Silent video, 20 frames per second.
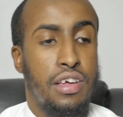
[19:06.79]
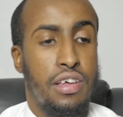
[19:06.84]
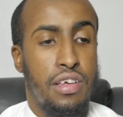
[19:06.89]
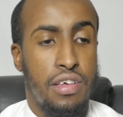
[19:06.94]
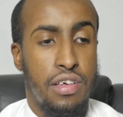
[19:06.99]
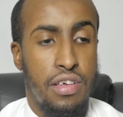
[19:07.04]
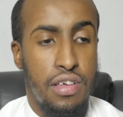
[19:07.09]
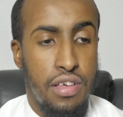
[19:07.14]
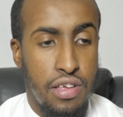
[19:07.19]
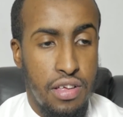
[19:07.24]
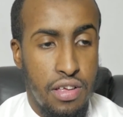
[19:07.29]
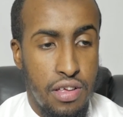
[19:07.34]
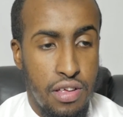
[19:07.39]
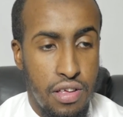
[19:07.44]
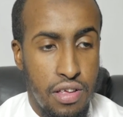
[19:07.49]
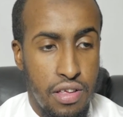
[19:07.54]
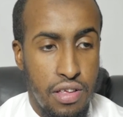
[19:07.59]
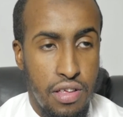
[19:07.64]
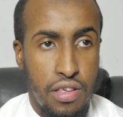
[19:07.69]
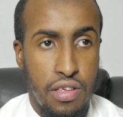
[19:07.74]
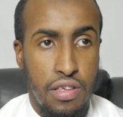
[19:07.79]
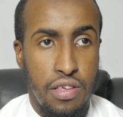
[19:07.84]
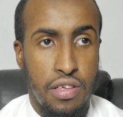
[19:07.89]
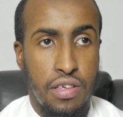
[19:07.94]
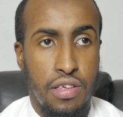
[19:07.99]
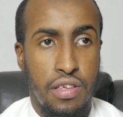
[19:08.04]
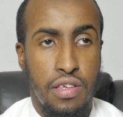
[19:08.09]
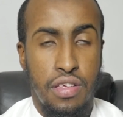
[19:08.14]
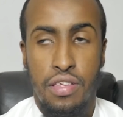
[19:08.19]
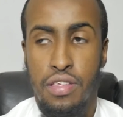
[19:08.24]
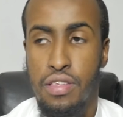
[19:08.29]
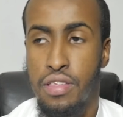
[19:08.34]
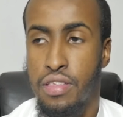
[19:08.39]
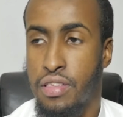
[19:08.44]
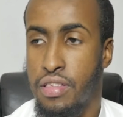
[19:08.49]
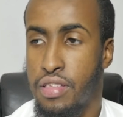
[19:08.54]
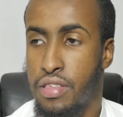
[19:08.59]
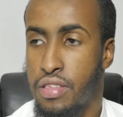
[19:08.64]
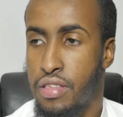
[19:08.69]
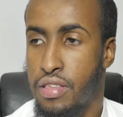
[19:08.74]

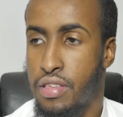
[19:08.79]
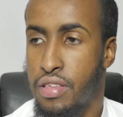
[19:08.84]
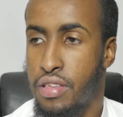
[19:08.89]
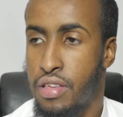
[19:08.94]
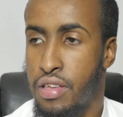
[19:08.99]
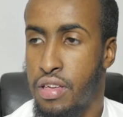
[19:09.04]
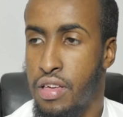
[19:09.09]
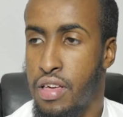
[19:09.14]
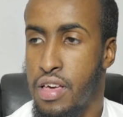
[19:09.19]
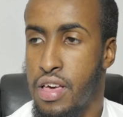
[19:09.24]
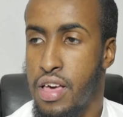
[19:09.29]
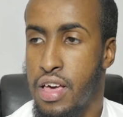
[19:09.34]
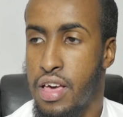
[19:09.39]
(silence)